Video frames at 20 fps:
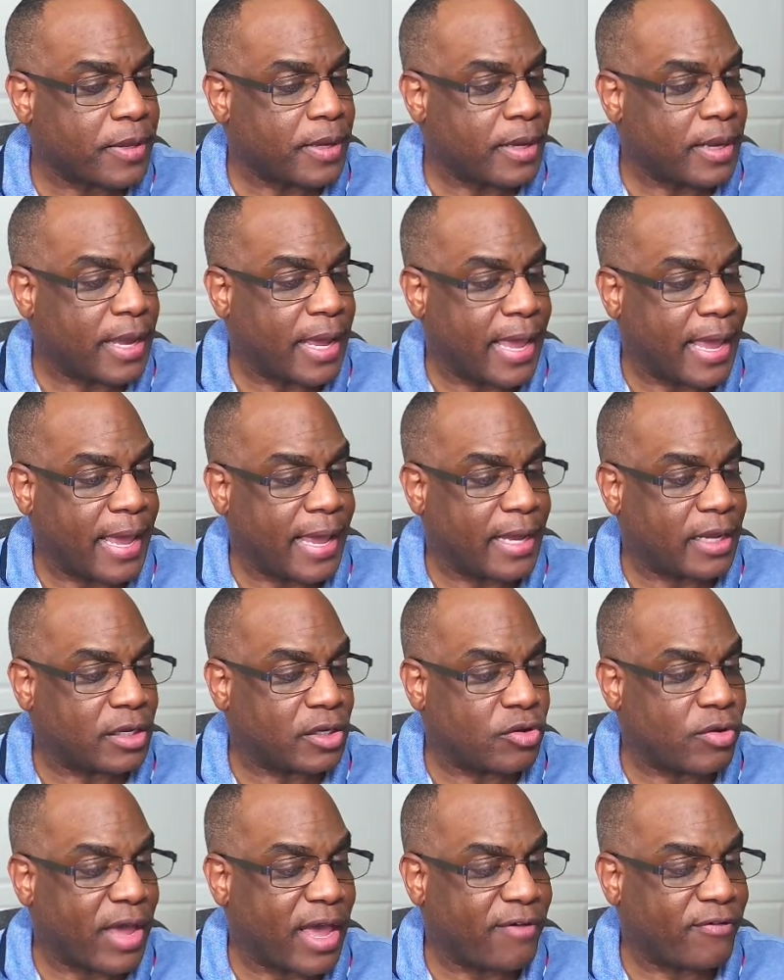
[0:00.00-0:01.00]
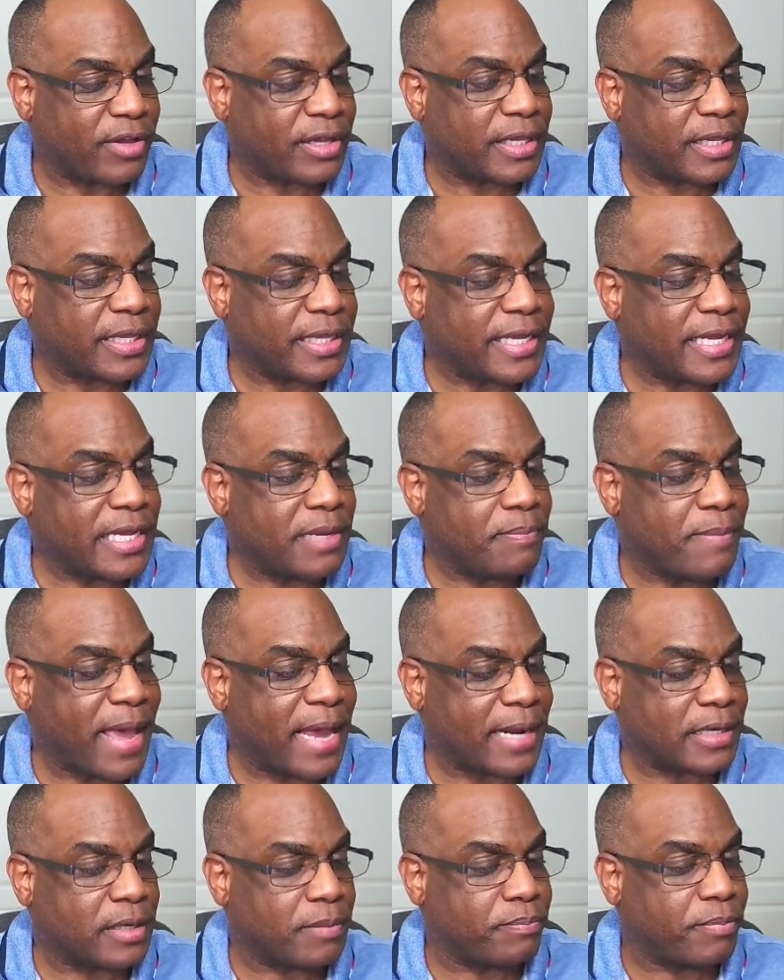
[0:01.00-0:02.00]
And you have a lead
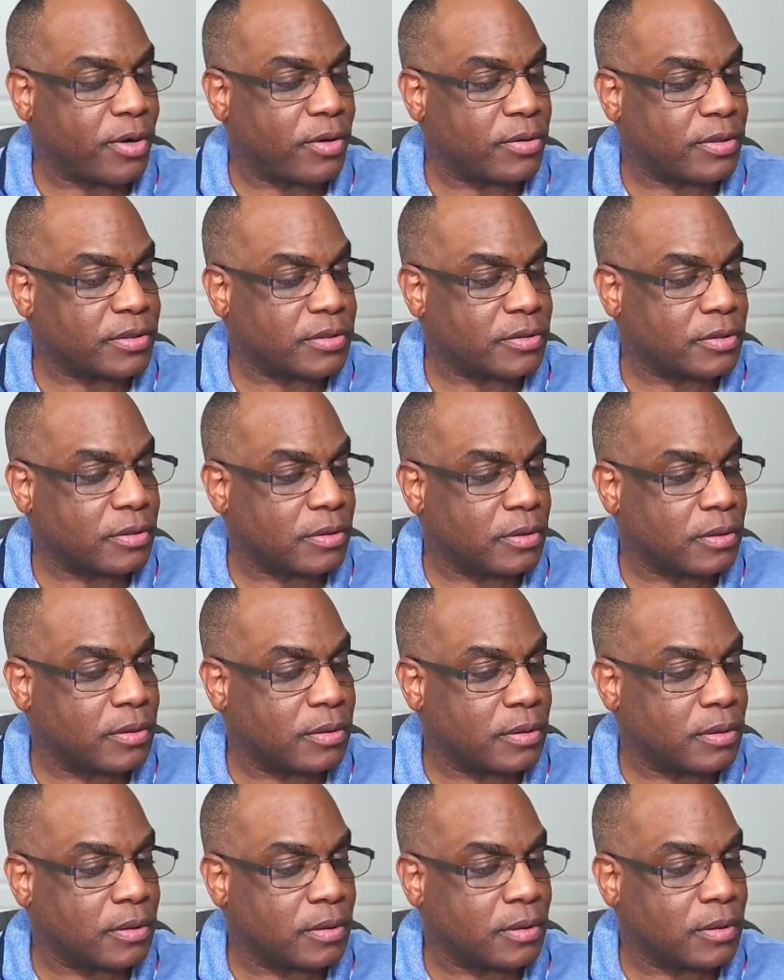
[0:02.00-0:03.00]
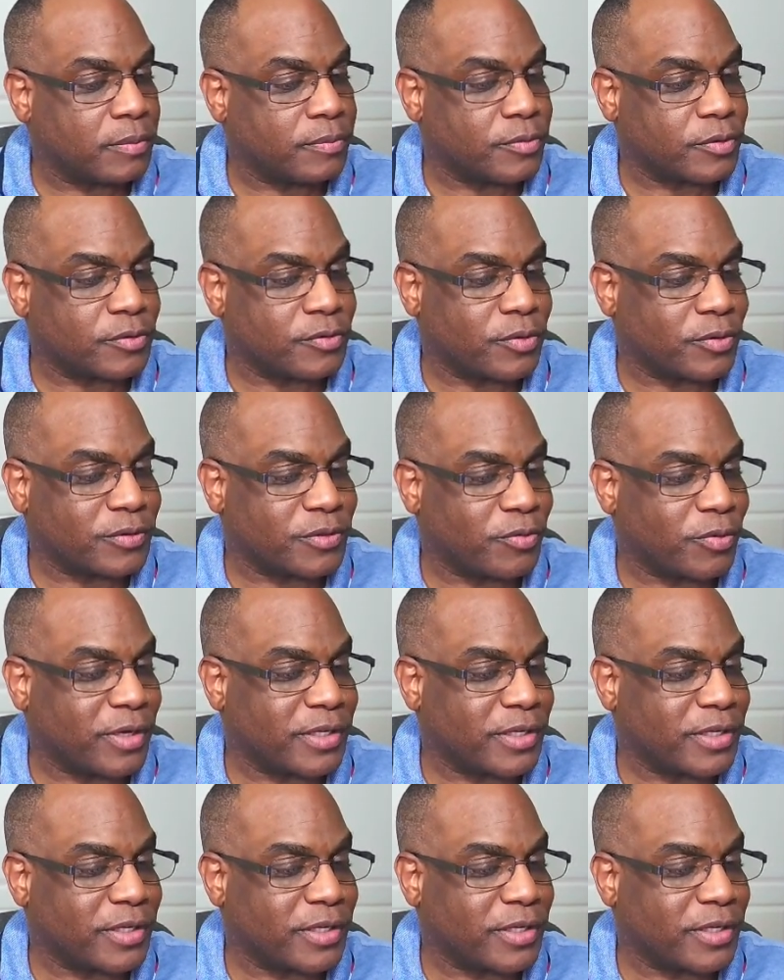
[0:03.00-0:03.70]
magnet bonus. Oh, that's what I